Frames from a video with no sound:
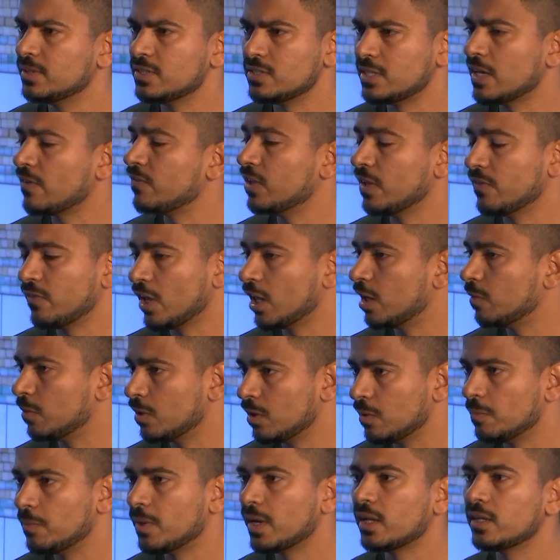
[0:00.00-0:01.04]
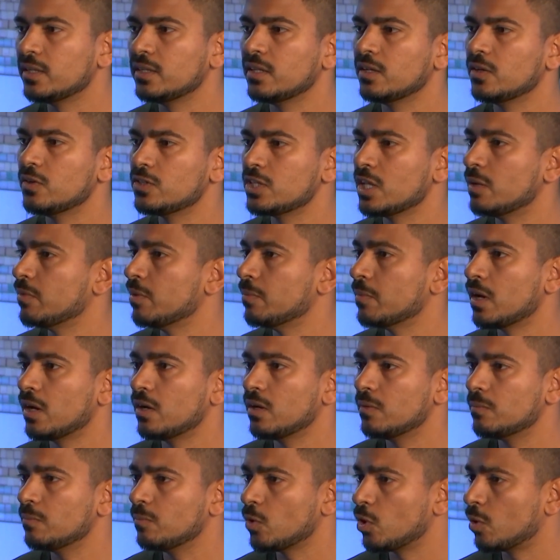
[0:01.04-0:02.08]
it's definitely available, but tell me
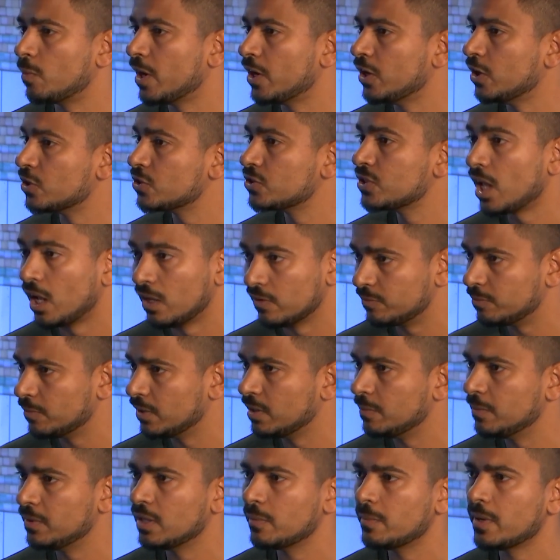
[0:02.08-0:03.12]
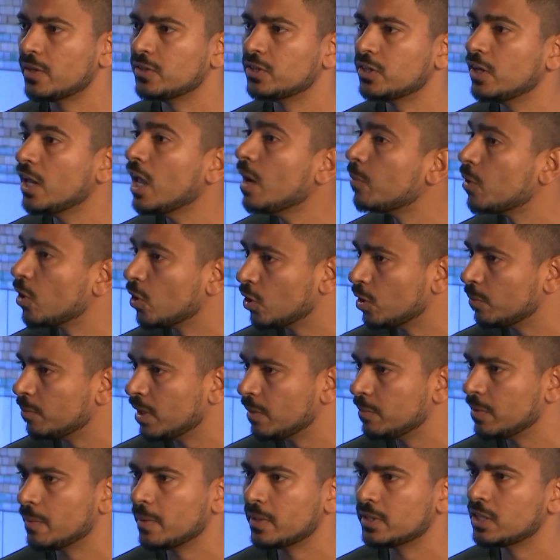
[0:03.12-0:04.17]
more about yourself, maybe about the neighborhood,
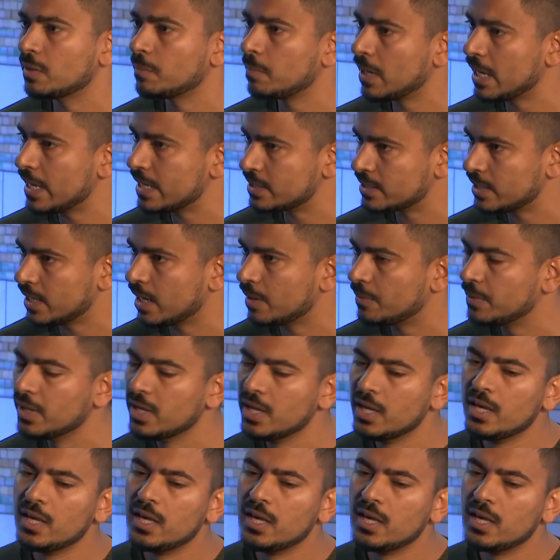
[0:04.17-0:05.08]
maybe about the place now.